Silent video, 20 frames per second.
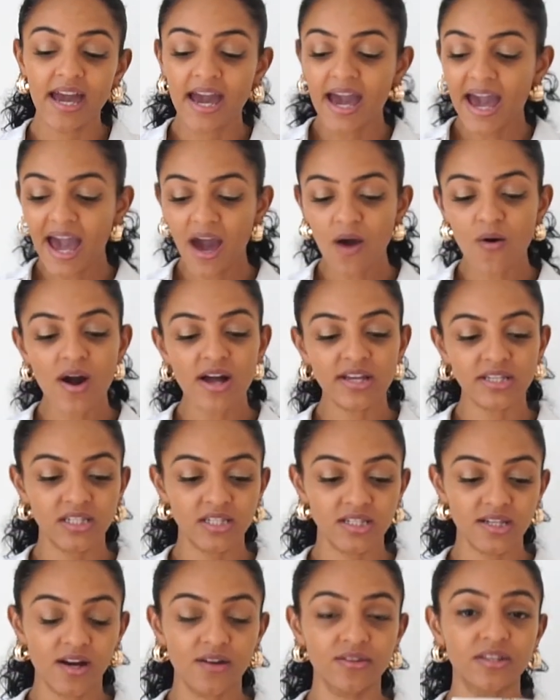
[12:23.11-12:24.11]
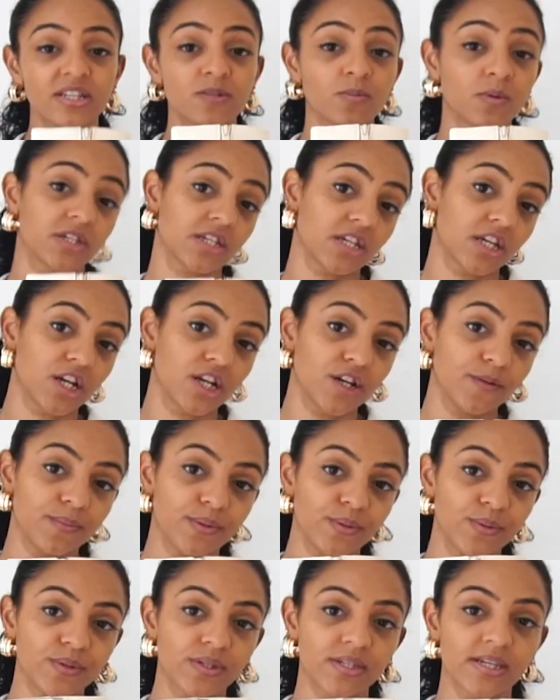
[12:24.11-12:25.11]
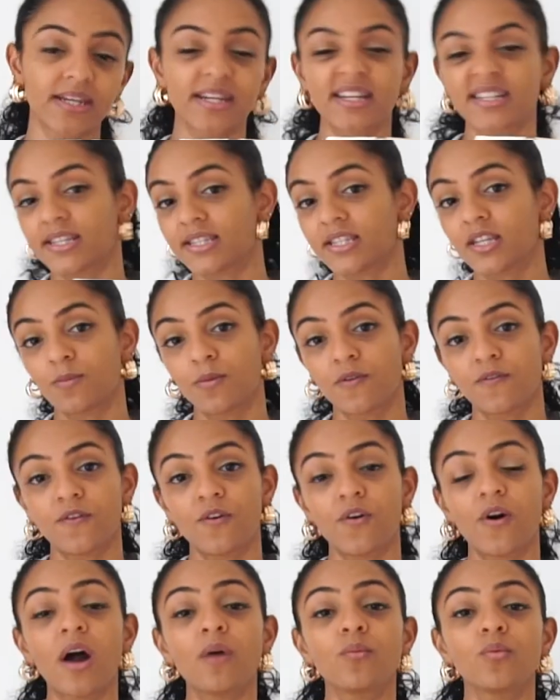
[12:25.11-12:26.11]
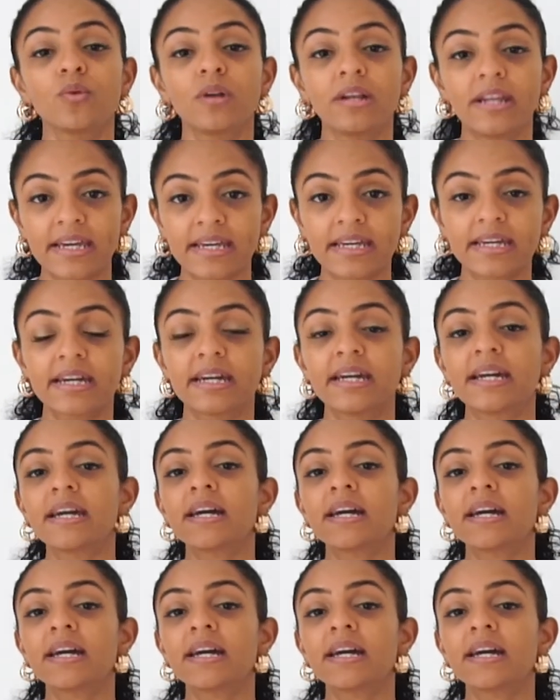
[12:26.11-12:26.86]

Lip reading: how I style these particular boots. And as I said before, I will link